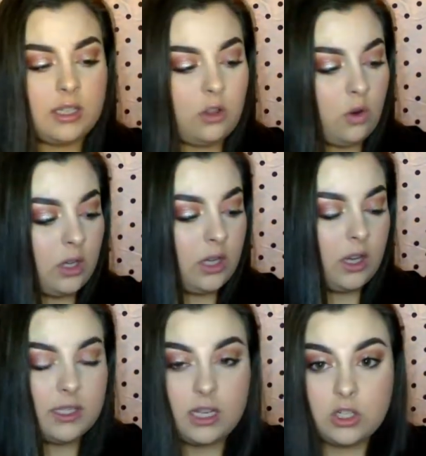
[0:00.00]
Laura Lee
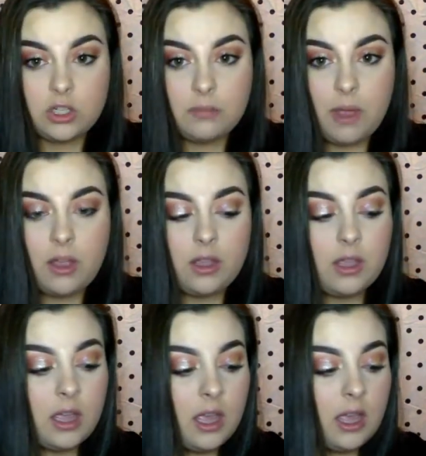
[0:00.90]
Los Angeles
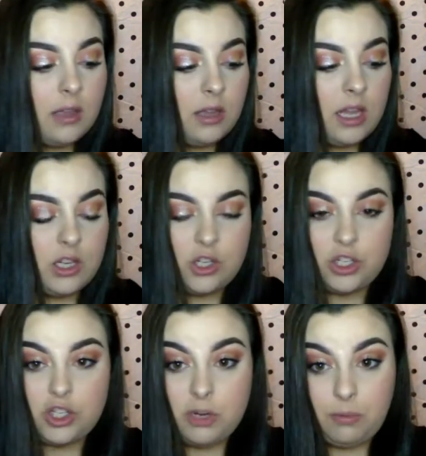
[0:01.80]
palette. It's
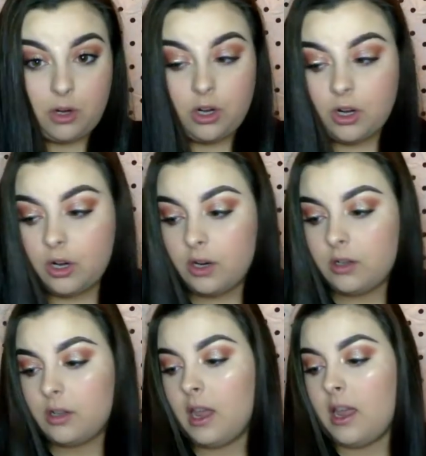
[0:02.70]
just cheaper.
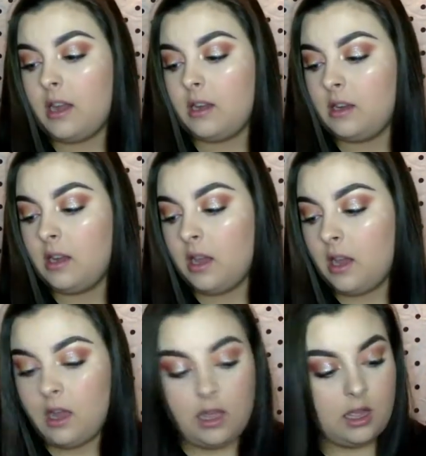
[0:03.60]
And
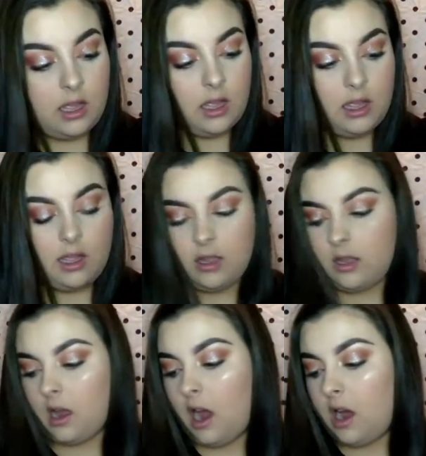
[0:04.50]

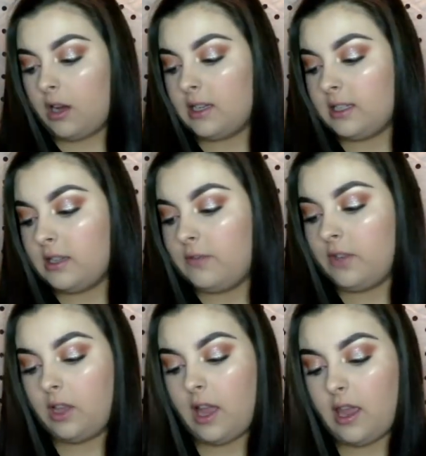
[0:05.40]
I honestly
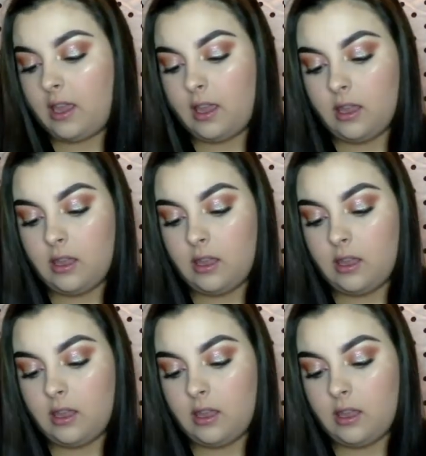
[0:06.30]
feel like